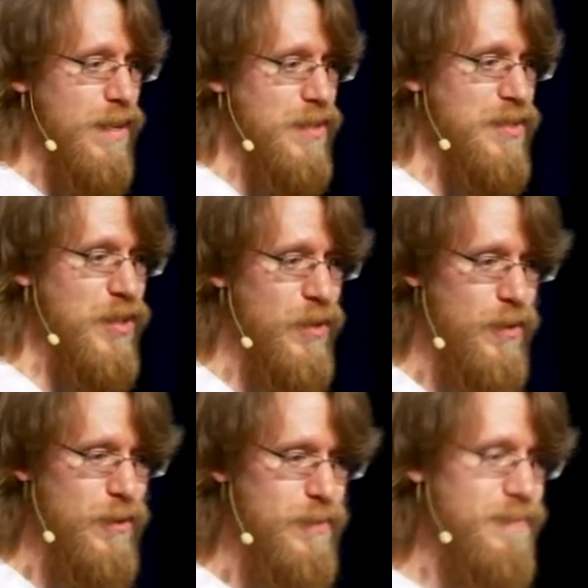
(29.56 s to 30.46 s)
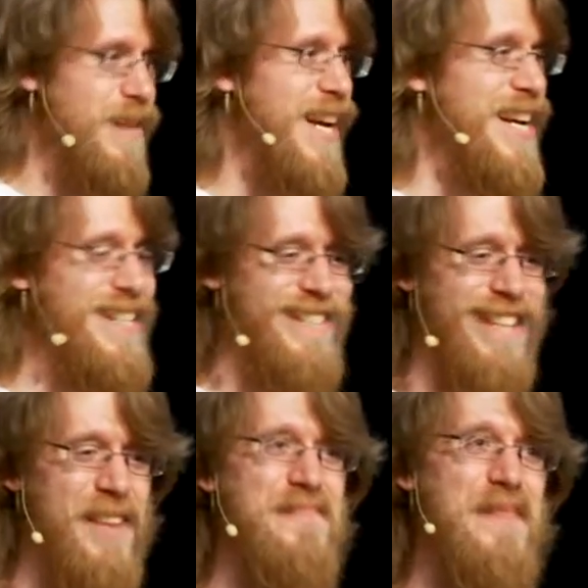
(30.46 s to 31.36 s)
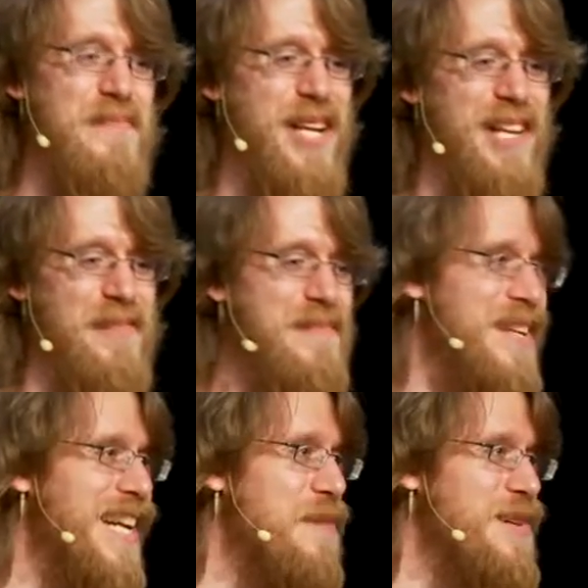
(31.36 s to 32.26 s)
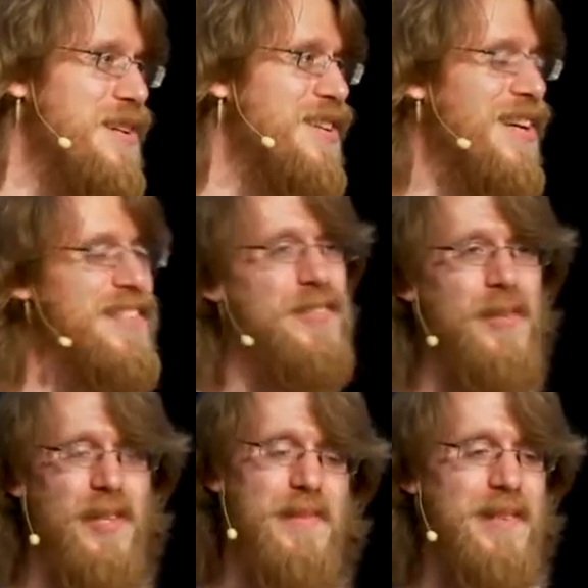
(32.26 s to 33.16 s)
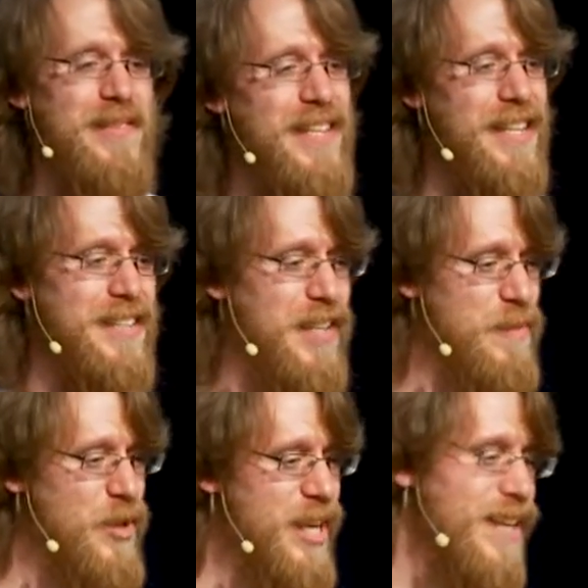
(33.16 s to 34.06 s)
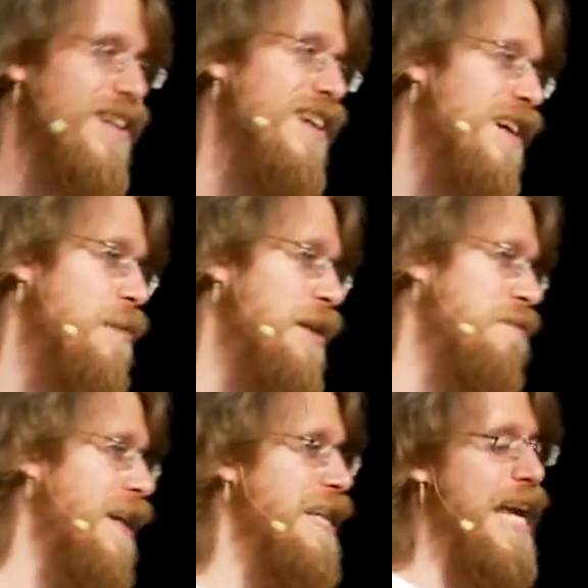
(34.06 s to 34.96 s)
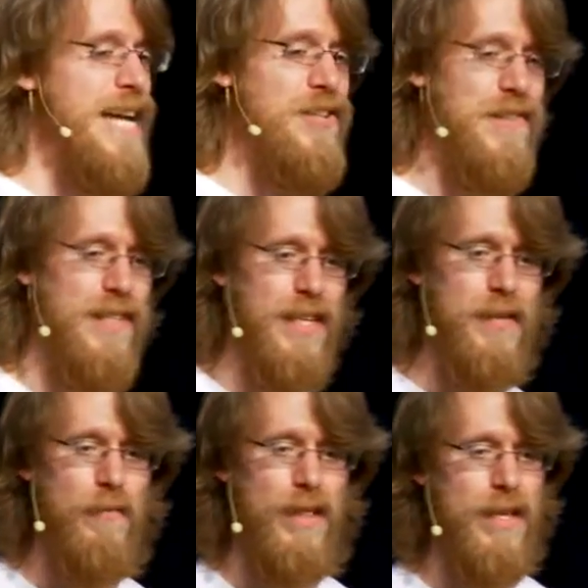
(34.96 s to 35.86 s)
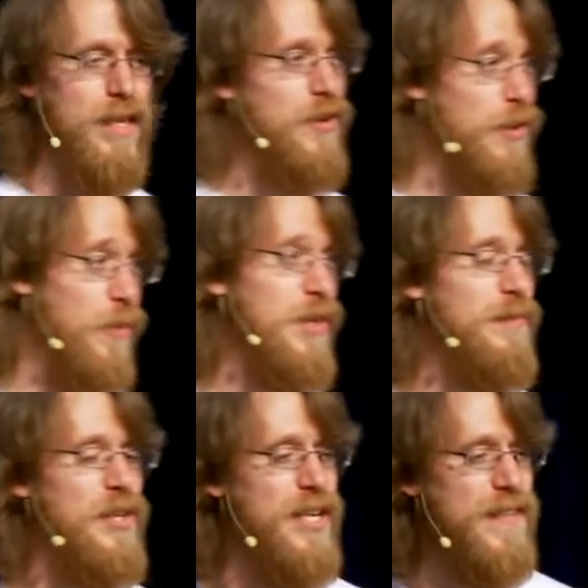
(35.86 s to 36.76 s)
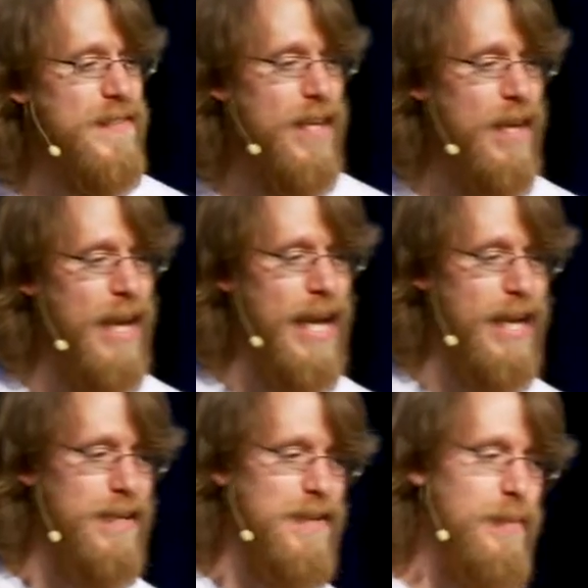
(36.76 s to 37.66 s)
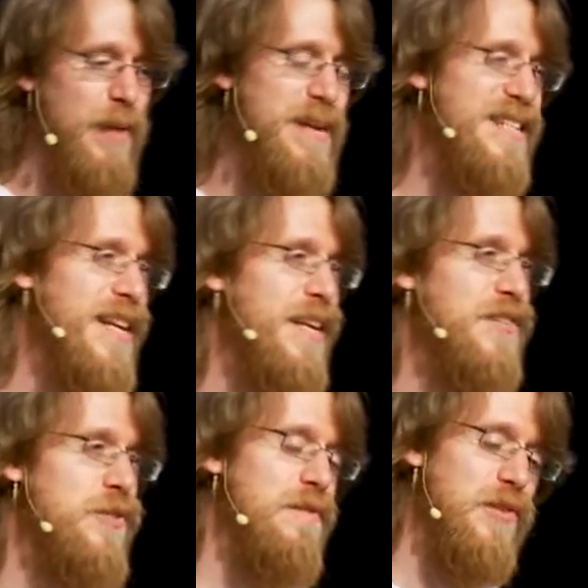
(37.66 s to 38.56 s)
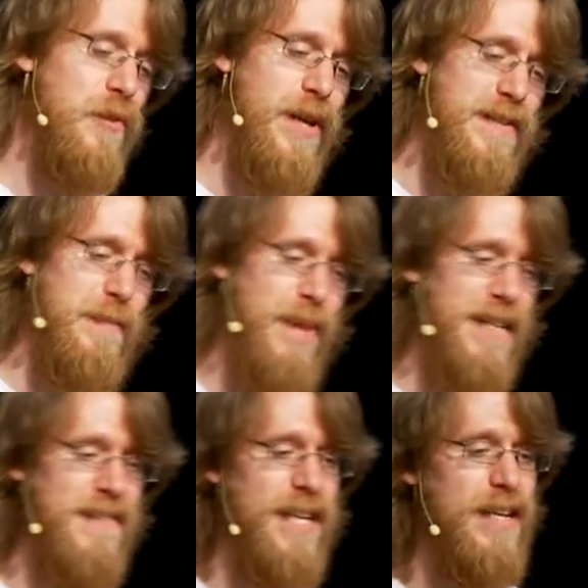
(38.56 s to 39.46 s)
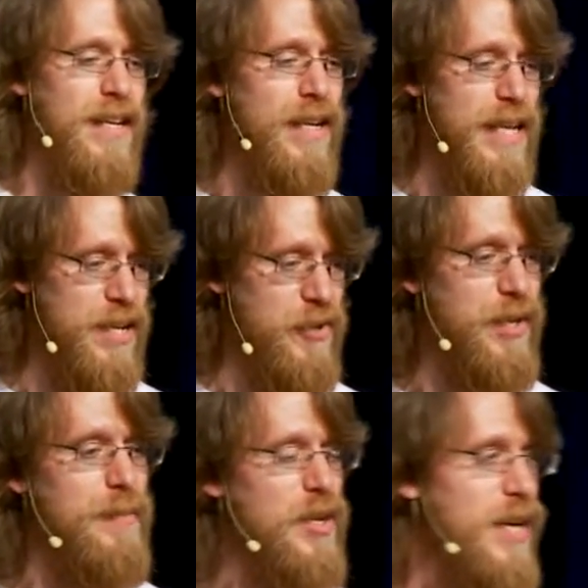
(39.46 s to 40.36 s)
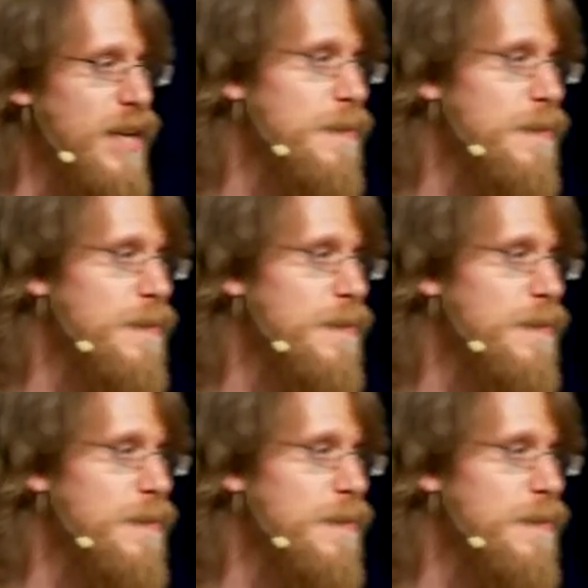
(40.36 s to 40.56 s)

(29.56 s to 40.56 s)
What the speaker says: So, hi, I'm Jacob, and I'm here to talk to you all about community, about finding agency within your own communities, and about maintaining a service-oriented mindset in your community.